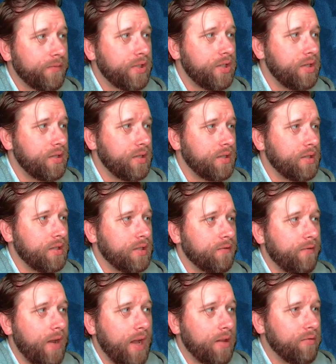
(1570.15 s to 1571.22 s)
Jesus'
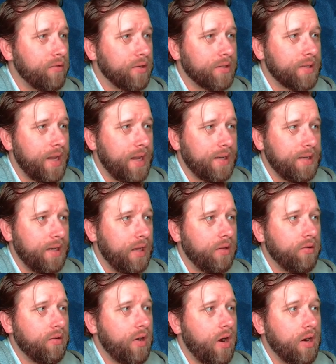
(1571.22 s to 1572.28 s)
followers had
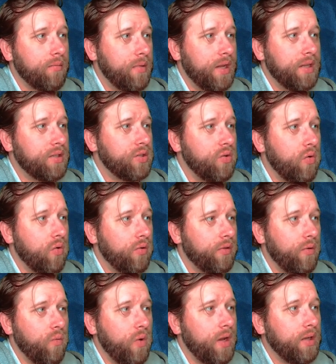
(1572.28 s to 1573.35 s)
neither armies nor
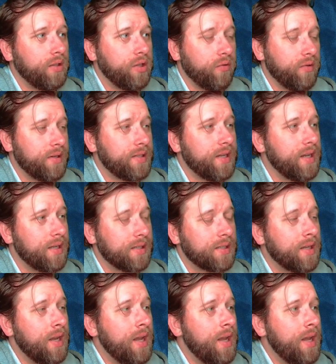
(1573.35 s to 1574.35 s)
the will to resist.